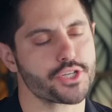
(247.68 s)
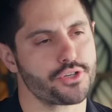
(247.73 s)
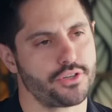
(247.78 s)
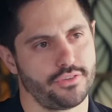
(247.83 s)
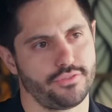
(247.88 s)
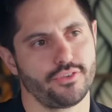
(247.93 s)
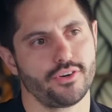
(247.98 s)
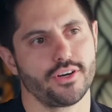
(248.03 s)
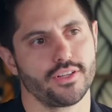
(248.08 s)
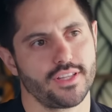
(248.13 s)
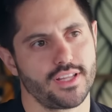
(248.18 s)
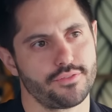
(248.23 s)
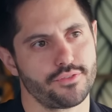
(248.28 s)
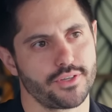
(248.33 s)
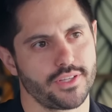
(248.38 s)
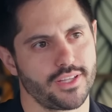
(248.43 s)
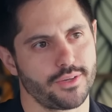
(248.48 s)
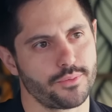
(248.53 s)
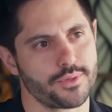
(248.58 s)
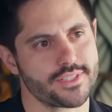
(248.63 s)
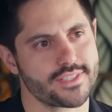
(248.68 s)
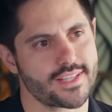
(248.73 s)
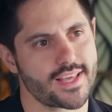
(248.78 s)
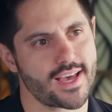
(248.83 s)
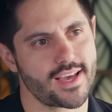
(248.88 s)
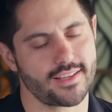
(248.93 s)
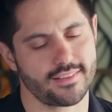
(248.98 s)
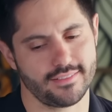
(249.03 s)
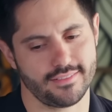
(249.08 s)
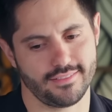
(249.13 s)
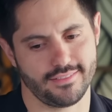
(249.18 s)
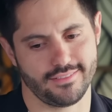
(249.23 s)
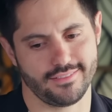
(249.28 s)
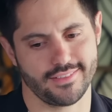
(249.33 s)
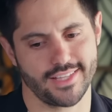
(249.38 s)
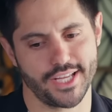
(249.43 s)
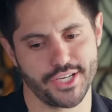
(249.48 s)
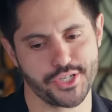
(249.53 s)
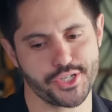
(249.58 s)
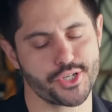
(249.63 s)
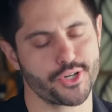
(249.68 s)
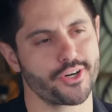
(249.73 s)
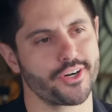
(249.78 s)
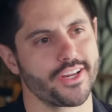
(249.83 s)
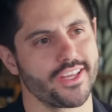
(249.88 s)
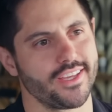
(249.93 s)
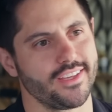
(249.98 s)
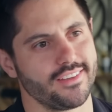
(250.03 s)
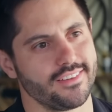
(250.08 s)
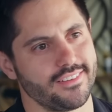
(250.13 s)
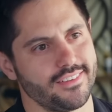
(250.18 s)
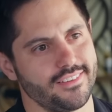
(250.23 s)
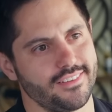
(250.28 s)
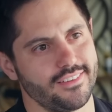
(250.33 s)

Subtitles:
you to fall in love with it? Was that journey